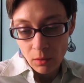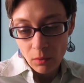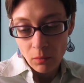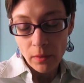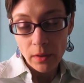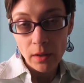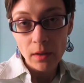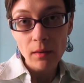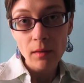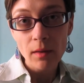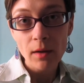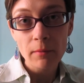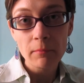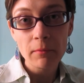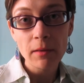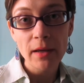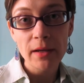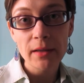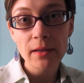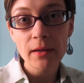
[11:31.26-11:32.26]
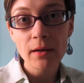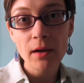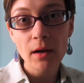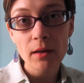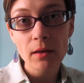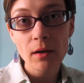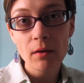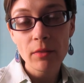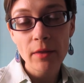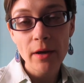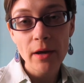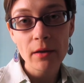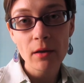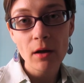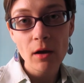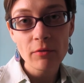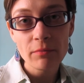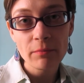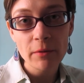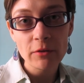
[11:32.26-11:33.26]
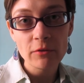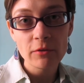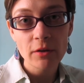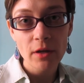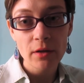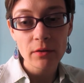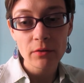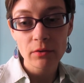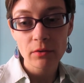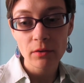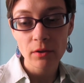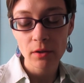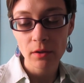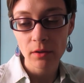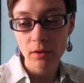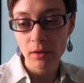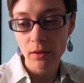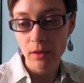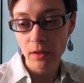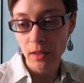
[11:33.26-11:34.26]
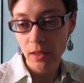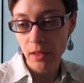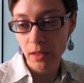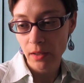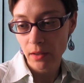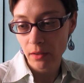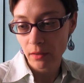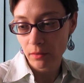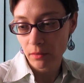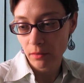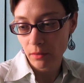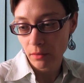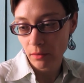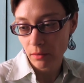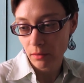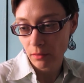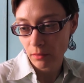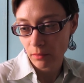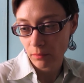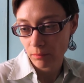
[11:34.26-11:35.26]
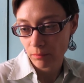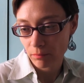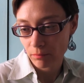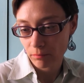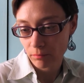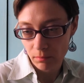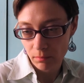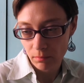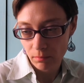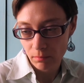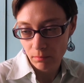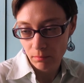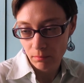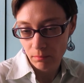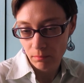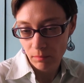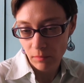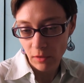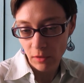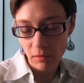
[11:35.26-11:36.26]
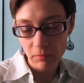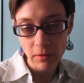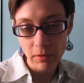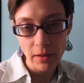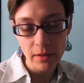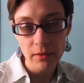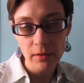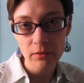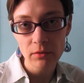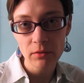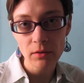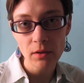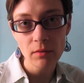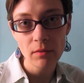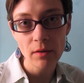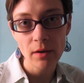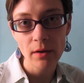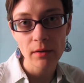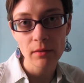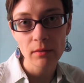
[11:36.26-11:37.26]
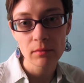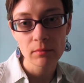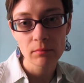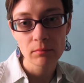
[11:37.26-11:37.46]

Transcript: Well, I'm glad I got all that off my chest, and I'm glad I said that.